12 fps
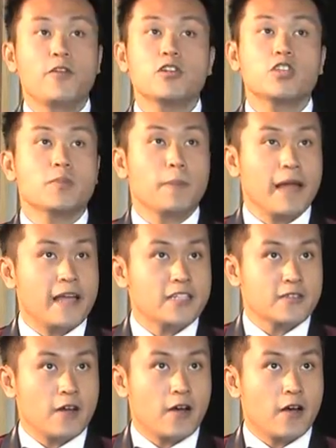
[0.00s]
future
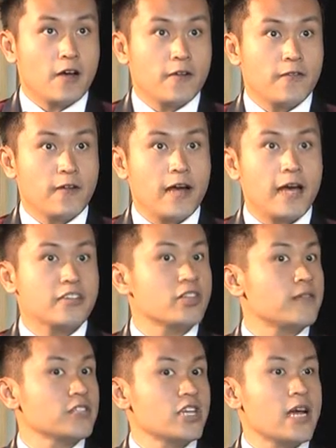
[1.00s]
plans of
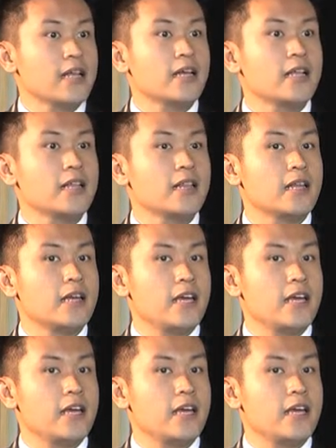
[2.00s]
iTravel Channel